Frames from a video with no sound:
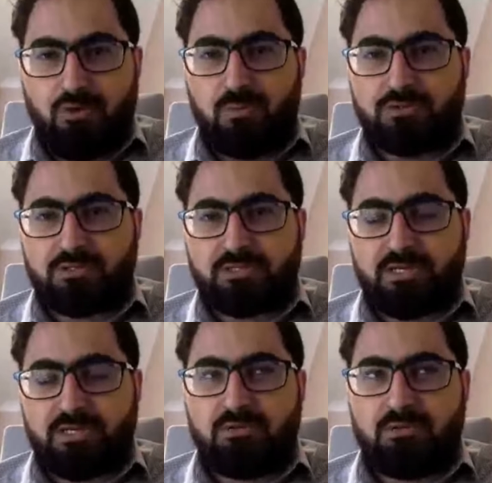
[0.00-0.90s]
almost
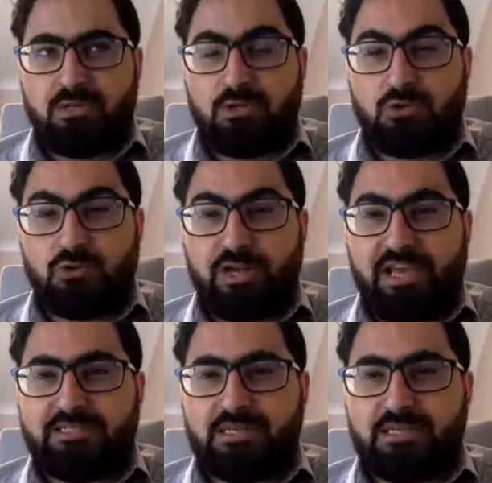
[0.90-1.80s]
2
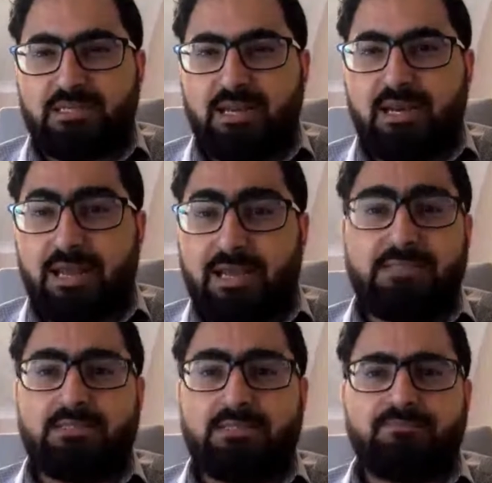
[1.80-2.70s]
days and 3
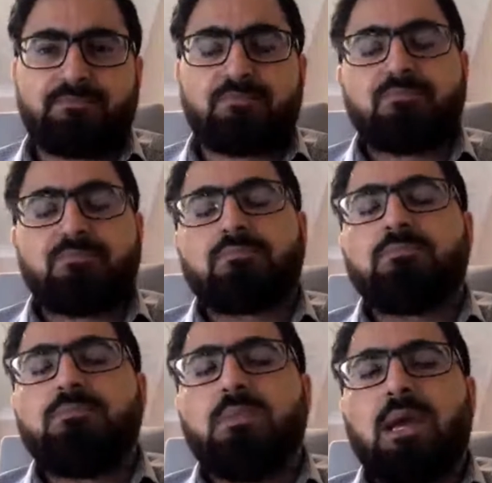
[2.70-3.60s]
nights.
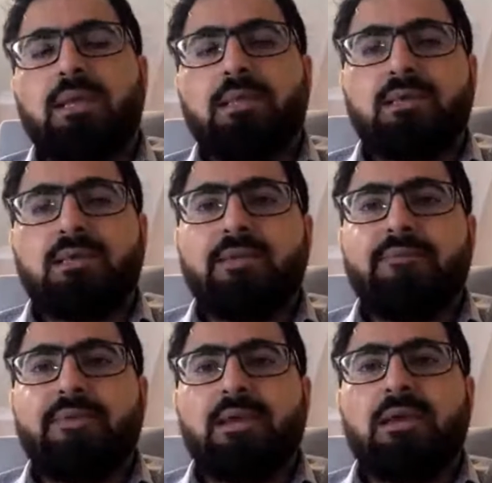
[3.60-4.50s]
And the third
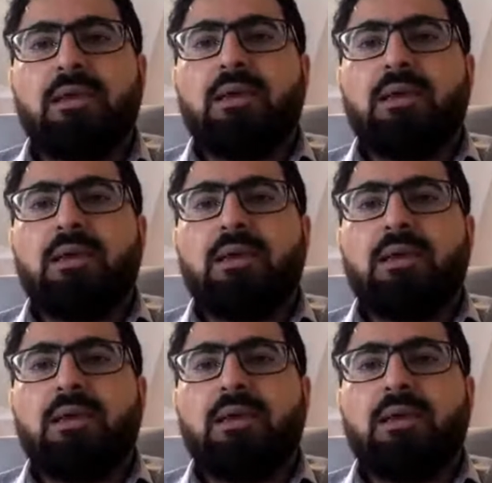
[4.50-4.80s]
evening,